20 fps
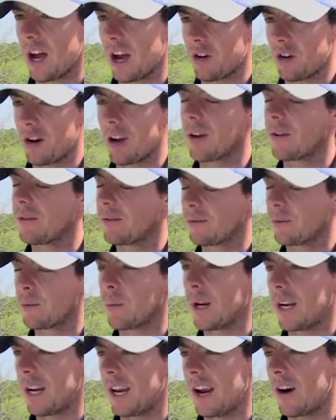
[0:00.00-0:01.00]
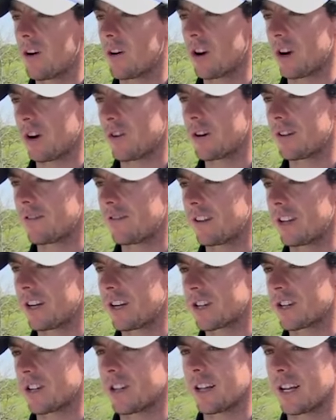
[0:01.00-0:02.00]
great win here and a great
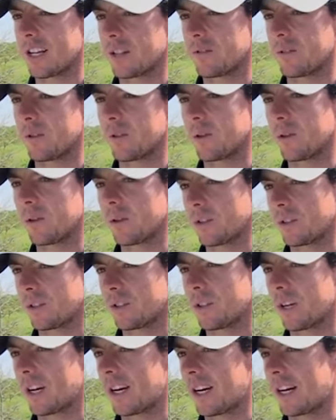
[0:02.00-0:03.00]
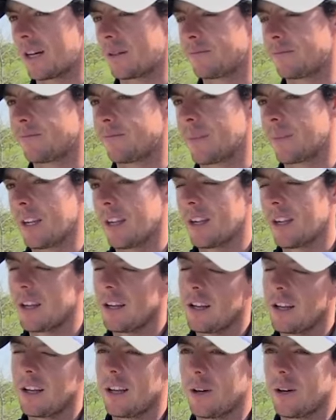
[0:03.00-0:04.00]
finish the last few holes.
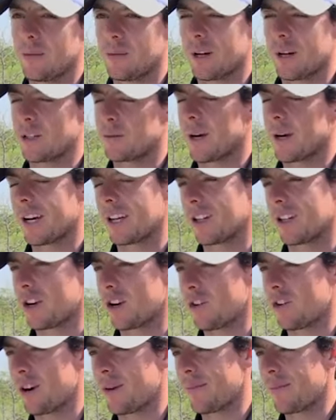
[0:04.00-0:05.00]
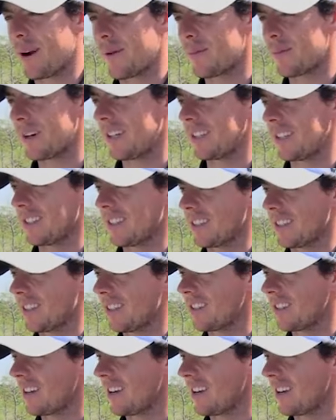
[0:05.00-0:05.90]
It brings back a lot of great memories, and